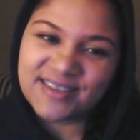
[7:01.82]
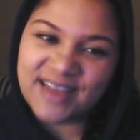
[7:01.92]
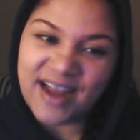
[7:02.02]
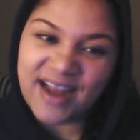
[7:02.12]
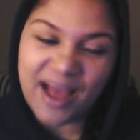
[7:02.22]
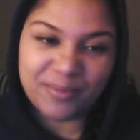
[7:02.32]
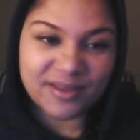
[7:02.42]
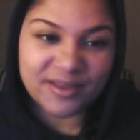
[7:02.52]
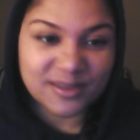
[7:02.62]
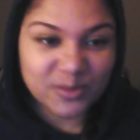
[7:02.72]
that
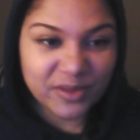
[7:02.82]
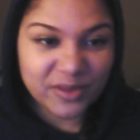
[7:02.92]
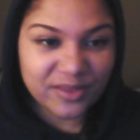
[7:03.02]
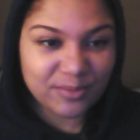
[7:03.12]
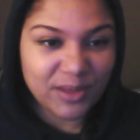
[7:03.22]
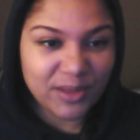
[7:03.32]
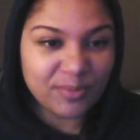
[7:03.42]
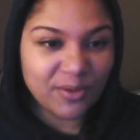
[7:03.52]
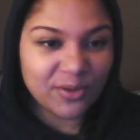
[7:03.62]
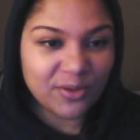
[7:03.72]
happens with
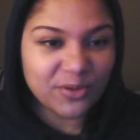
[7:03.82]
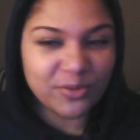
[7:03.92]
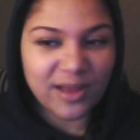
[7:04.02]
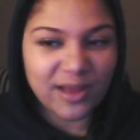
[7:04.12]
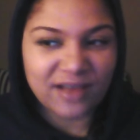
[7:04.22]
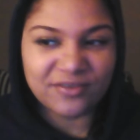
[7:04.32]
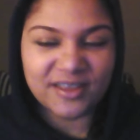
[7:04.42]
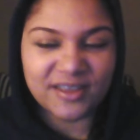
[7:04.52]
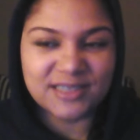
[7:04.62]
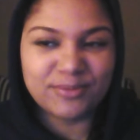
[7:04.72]
people who have
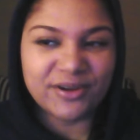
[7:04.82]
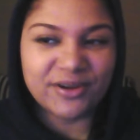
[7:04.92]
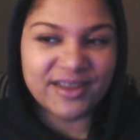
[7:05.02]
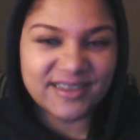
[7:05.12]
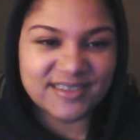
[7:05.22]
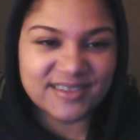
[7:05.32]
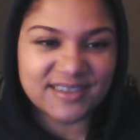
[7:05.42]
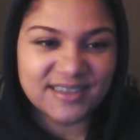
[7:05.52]
experienced